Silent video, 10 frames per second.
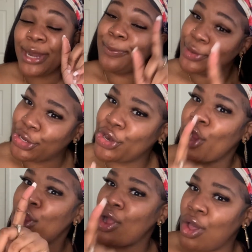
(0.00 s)
put
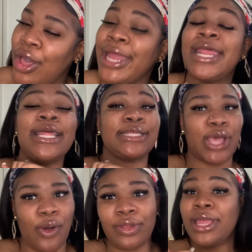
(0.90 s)
her on, and it's
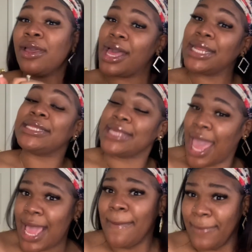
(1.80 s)
only gonna
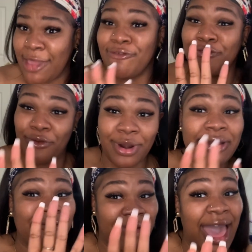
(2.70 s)
take me 4
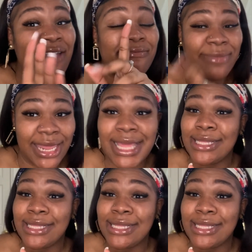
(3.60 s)
to 5 minutes.